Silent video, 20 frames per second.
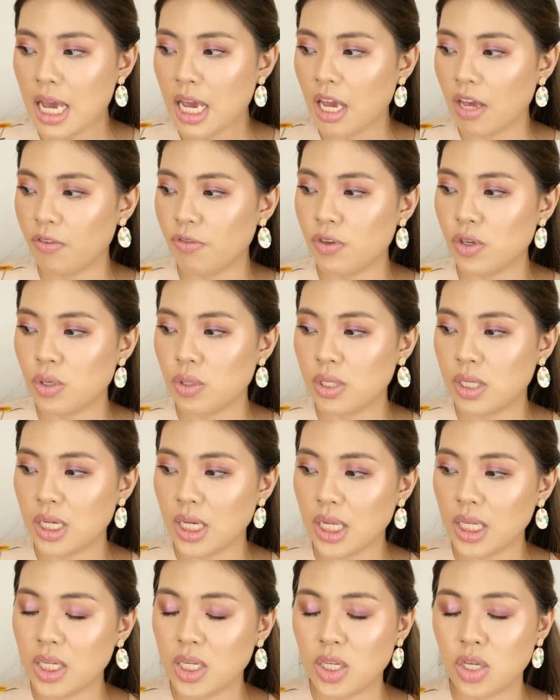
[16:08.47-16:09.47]
If you
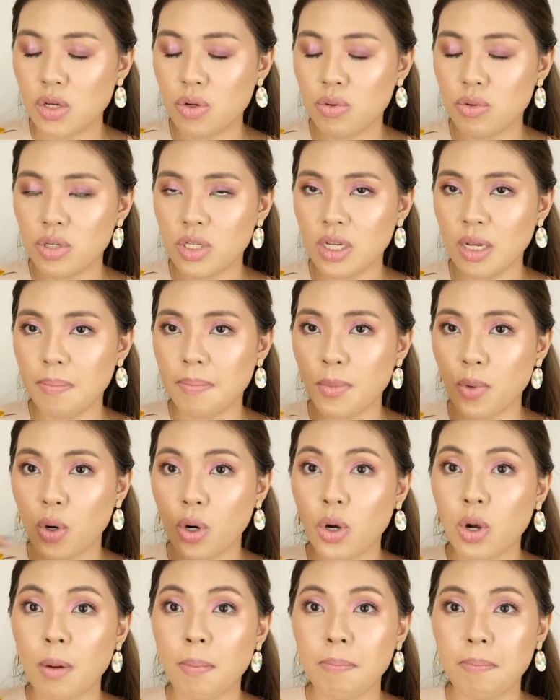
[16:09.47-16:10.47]
did use a
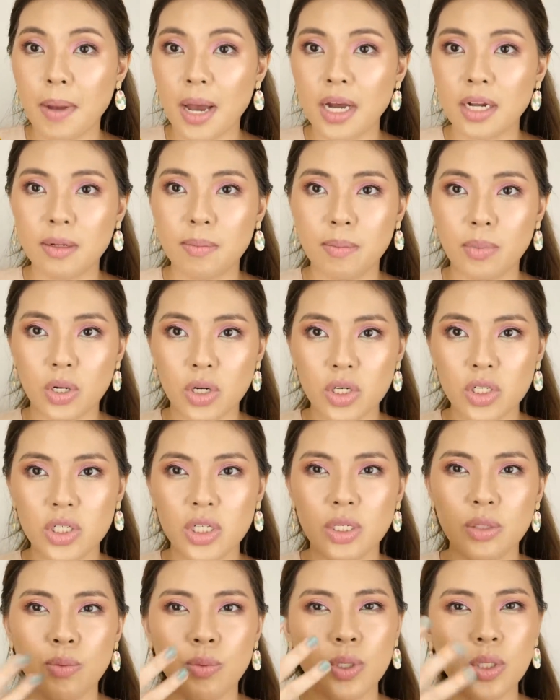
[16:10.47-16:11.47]
more compact brush,
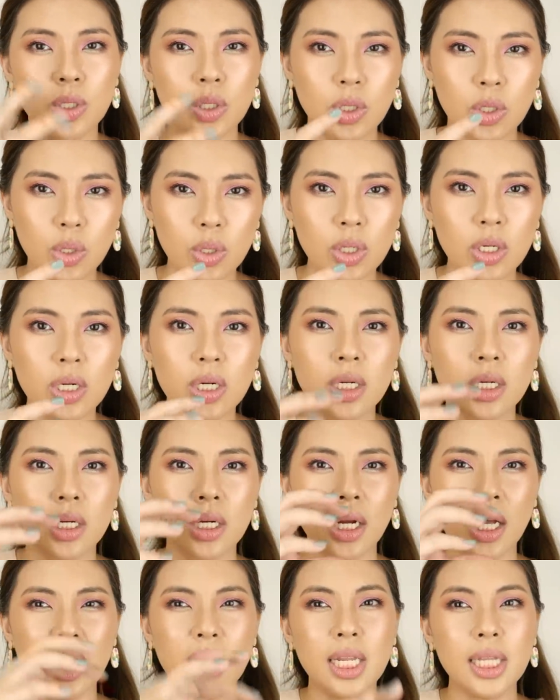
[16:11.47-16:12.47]
it would look
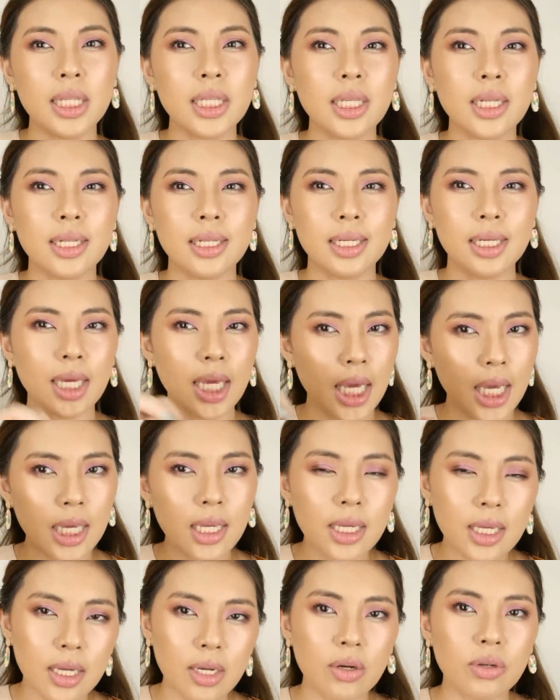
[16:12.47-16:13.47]
a little
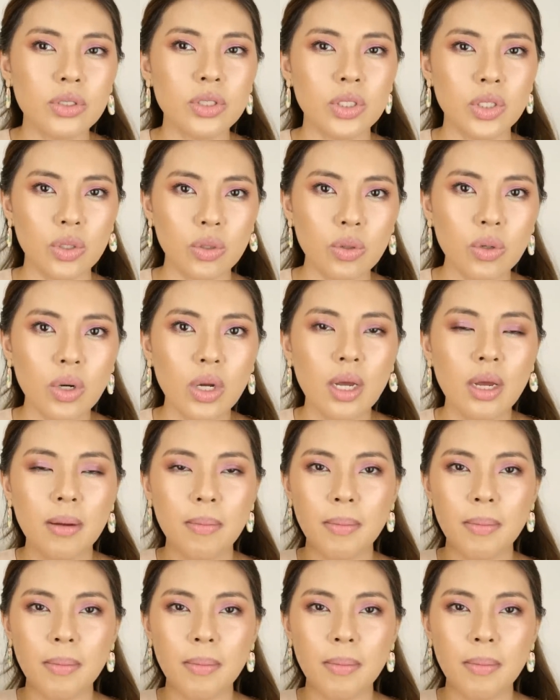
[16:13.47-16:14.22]
cakey on you.